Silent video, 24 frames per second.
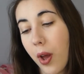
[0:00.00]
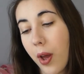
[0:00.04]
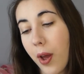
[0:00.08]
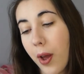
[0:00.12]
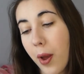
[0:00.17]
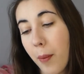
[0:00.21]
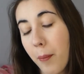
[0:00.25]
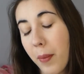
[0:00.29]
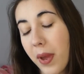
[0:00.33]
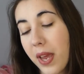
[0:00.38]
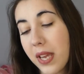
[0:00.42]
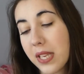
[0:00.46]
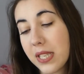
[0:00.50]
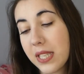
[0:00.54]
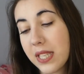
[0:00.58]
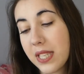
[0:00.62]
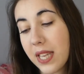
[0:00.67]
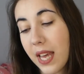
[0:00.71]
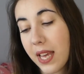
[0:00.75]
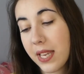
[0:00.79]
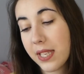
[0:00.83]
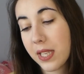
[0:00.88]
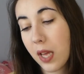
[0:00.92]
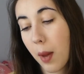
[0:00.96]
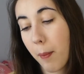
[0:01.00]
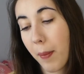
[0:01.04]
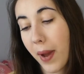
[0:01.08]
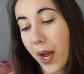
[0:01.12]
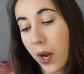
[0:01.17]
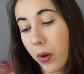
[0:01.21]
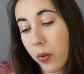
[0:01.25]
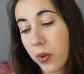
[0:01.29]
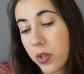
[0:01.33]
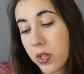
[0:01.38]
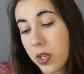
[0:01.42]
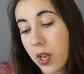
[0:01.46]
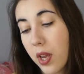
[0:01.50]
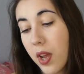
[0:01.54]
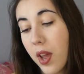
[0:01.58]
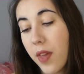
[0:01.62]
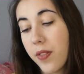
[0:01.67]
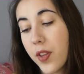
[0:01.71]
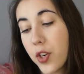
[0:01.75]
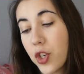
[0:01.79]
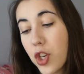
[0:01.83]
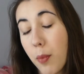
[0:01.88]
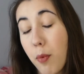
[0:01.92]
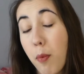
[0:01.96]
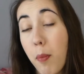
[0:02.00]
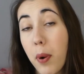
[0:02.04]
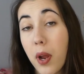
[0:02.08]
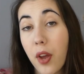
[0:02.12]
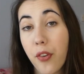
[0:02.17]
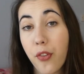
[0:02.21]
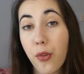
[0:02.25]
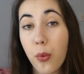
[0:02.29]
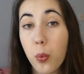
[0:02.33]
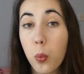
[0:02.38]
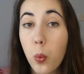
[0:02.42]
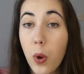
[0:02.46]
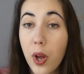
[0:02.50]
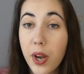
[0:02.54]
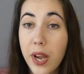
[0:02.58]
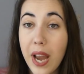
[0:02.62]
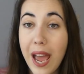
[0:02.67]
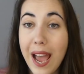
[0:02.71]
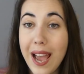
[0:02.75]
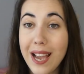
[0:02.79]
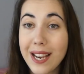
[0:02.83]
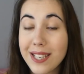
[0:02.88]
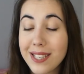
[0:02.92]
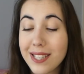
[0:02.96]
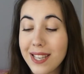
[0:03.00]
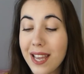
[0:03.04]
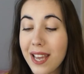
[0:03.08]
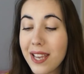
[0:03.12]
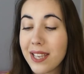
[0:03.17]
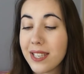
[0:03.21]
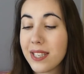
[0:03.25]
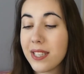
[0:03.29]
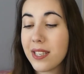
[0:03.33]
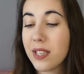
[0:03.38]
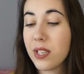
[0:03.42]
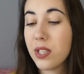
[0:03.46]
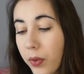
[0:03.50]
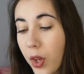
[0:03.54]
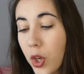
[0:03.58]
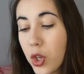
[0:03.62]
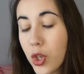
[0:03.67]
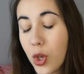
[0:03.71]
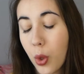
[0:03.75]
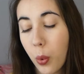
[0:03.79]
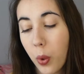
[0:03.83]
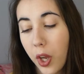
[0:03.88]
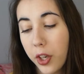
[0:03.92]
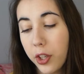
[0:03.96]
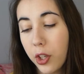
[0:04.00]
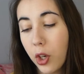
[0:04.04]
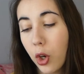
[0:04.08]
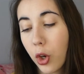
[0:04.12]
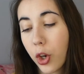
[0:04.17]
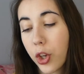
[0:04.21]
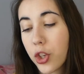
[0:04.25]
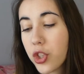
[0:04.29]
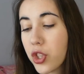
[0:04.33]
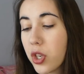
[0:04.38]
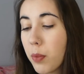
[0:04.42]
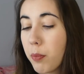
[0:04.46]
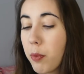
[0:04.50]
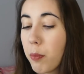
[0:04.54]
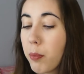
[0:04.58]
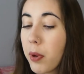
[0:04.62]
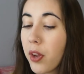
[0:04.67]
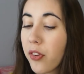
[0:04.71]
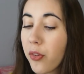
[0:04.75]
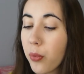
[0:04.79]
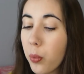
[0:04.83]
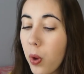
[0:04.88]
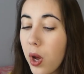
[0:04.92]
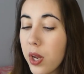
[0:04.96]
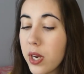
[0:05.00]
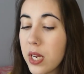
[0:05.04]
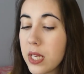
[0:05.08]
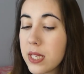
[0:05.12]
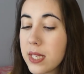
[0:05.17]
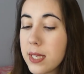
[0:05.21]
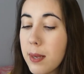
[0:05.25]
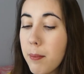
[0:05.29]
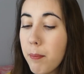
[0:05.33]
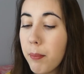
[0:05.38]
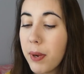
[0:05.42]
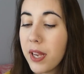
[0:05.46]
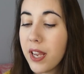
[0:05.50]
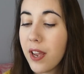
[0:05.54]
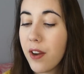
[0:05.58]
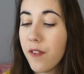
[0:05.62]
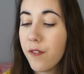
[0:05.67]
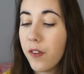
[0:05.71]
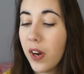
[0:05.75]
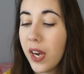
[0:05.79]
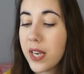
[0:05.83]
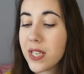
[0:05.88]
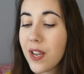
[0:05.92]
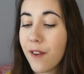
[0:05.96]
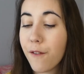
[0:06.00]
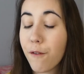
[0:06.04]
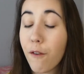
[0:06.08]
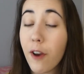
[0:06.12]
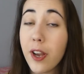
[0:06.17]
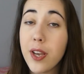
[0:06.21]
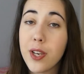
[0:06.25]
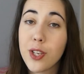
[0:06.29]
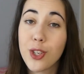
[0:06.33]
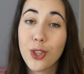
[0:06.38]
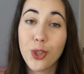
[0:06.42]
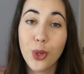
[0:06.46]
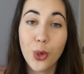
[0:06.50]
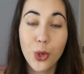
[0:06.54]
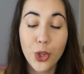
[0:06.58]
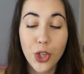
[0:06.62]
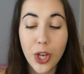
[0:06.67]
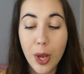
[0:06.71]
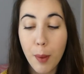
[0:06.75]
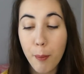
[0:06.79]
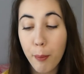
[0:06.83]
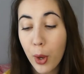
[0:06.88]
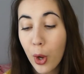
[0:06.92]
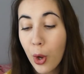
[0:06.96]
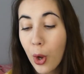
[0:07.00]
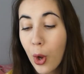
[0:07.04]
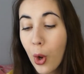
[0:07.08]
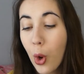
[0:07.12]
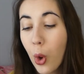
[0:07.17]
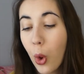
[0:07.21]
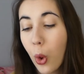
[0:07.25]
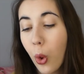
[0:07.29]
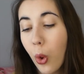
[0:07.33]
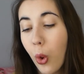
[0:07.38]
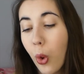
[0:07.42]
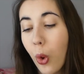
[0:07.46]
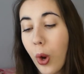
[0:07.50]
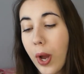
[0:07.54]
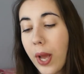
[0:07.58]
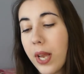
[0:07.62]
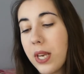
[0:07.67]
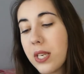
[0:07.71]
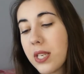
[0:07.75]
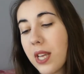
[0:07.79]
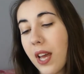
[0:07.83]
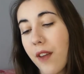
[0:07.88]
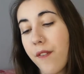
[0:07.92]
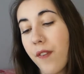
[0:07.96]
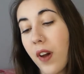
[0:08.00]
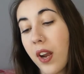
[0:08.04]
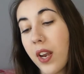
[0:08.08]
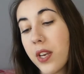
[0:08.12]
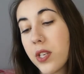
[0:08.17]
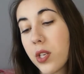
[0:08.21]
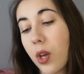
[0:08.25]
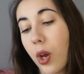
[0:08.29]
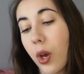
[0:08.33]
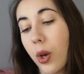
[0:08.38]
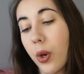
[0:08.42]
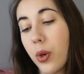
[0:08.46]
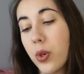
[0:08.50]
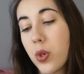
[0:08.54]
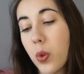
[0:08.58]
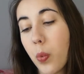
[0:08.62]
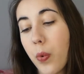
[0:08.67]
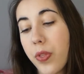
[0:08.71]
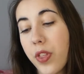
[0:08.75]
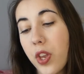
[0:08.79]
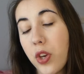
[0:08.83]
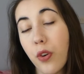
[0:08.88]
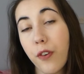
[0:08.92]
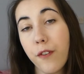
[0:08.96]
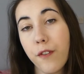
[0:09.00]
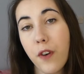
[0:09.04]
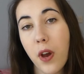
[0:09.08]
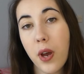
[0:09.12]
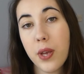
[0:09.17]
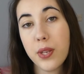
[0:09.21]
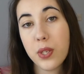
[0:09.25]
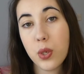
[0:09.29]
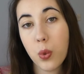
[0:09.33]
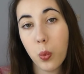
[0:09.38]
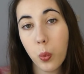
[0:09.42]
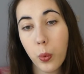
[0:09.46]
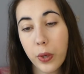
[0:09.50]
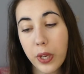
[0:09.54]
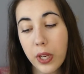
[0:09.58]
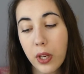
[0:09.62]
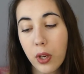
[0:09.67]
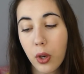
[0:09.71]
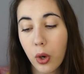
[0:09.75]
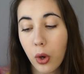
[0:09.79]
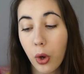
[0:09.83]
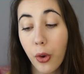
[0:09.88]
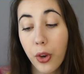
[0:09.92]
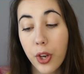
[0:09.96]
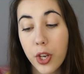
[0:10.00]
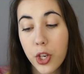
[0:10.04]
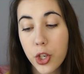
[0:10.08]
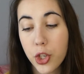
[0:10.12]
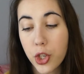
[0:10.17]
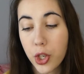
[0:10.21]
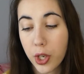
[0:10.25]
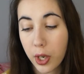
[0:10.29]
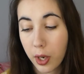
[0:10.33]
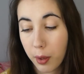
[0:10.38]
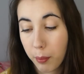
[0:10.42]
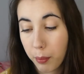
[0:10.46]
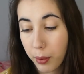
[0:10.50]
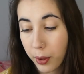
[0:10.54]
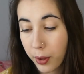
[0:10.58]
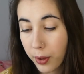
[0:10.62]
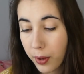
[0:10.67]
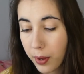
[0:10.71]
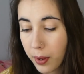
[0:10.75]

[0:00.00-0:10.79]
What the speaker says: it says about the Chip+1 access. To unlock Chip+1, simply invite a friend to Chip or enter a valid code within your first week on Chip.